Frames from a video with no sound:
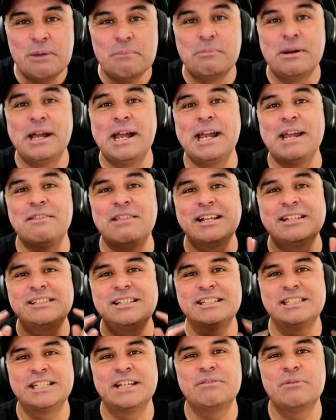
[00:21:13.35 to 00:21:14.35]
But hey, that's
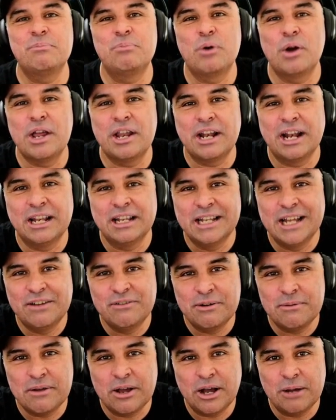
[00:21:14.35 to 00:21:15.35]
the
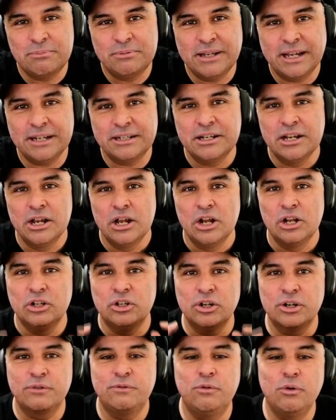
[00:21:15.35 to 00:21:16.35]
7.11 update.
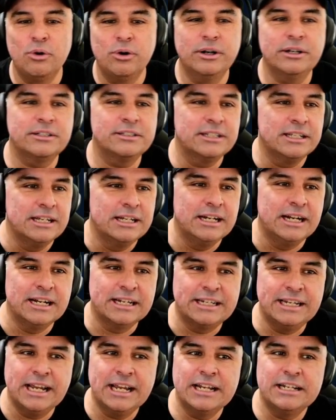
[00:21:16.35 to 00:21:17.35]
Look for it.
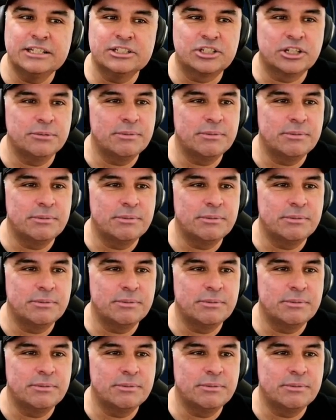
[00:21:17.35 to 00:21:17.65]
Again, it's going to be